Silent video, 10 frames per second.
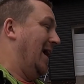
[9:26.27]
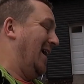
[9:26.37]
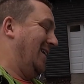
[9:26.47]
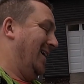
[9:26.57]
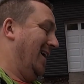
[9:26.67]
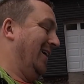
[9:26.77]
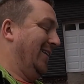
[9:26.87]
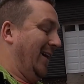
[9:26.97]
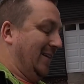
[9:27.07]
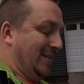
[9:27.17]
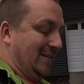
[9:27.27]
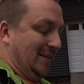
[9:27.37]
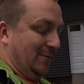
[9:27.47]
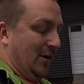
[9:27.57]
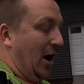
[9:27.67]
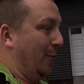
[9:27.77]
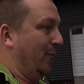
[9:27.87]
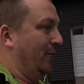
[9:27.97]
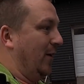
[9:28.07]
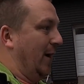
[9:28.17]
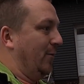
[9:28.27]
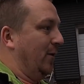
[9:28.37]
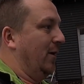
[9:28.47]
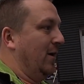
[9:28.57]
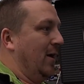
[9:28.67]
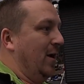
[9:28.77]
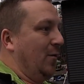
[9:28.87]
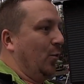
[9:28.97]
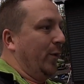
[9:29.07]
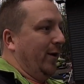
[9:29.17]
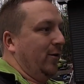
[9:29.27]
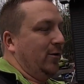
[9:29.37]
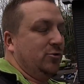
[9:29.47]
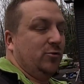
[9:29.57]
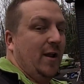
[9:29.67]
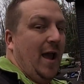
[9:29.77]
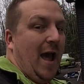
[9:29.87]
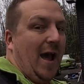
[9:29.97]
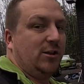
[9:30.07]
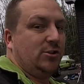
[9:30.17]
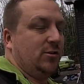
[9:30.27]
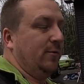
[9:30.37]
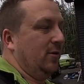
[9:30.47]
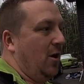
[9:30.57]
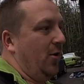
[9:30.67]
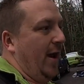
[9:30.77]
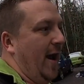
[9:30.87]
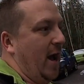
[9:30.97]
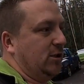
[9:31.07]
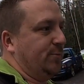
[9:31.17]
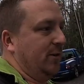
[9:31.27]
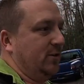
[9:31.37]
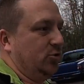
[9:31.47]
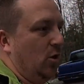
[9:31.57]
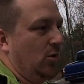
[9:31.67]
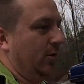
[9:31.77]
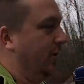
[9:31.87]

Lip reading: I kind of like to see some carbon fiber rear hatch. I'm going to call it a hatch, but it's a trunk